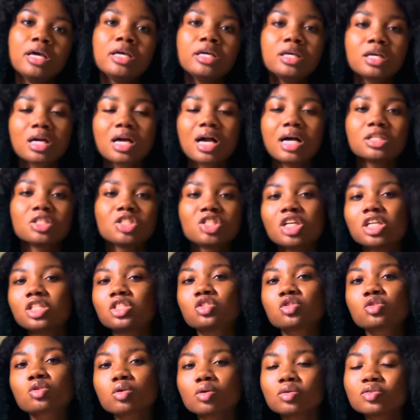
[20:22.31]
he can change
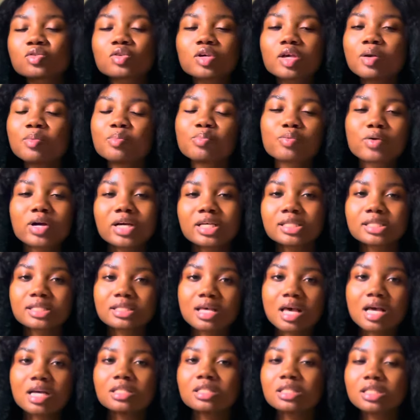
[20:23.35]
his clothes to
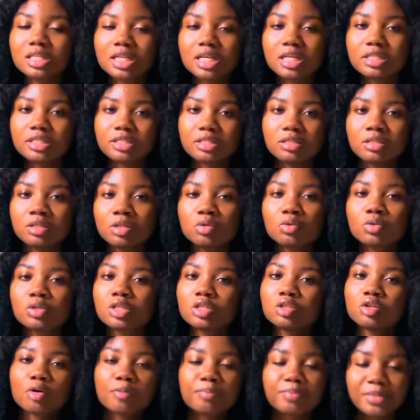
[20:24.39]
impress the lady
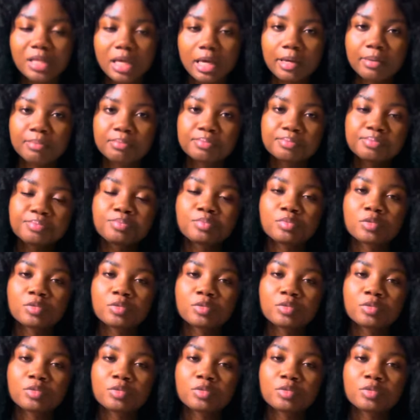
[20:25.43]
looking up there,